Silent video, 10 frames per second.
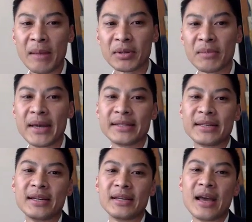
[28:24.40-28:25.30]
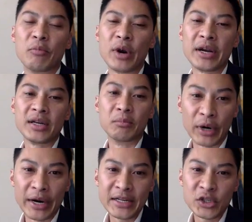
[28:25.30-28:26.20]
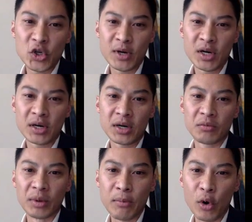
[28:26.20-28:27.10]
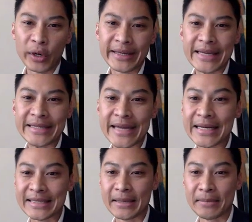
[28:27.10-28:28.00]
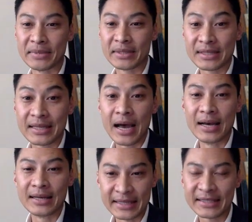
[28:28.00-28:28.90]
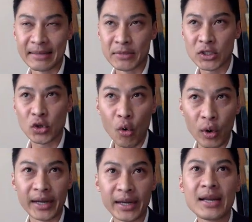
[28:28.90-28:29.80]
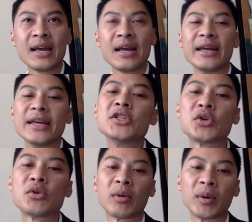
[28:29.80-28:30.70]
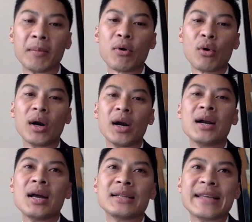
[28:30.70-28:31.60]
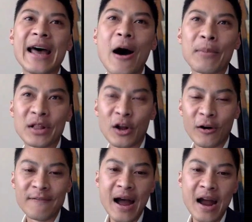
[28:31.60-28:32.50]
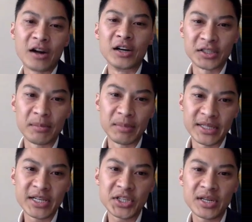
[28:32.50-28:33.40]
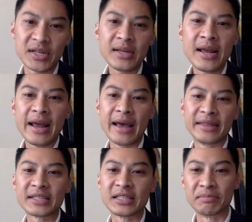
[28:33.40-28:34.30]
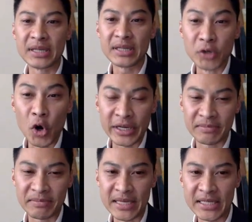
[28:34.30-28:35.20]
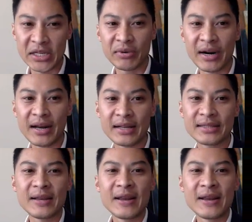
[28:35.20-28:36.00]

implemented a brain tumor reporting and data system scoring into a report to help clarify our interpretation. And this is known as BT-RADS.